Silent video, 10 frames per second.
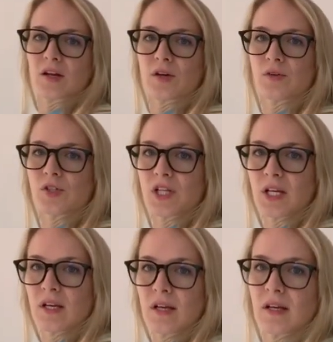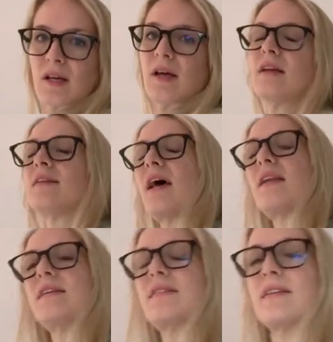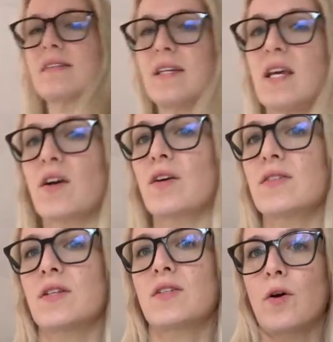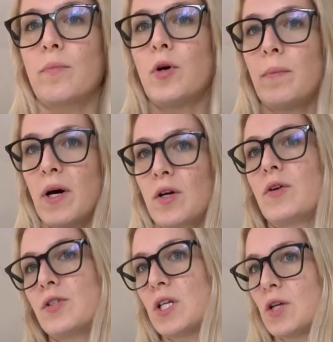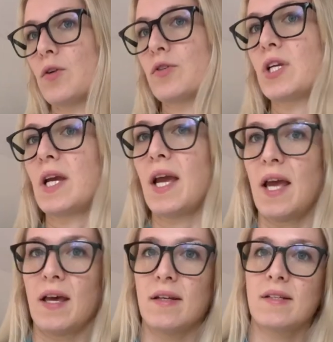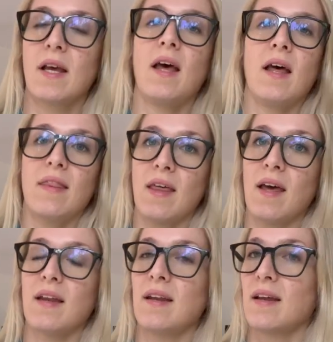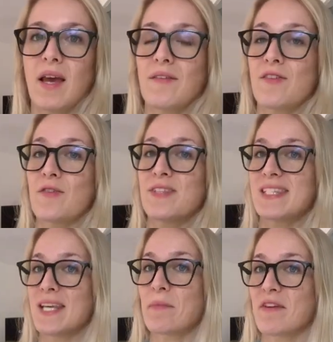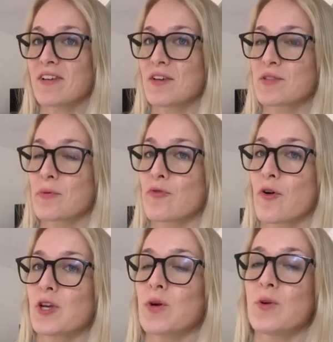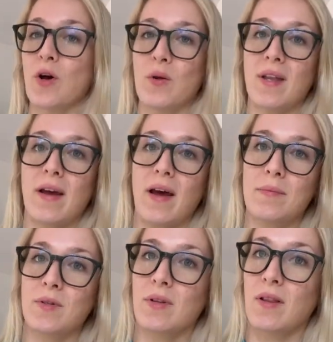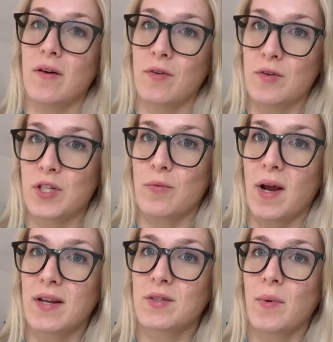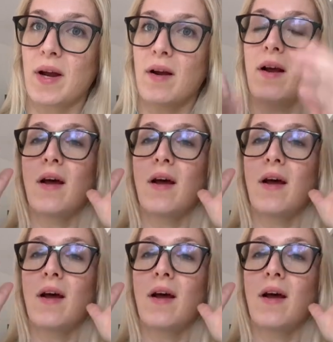Gucci tennis sneakers. So Puma, Gucci, Gucci, and then, and if you've seen my videos before, you know that I absolutely love Gucci ready-to-wear.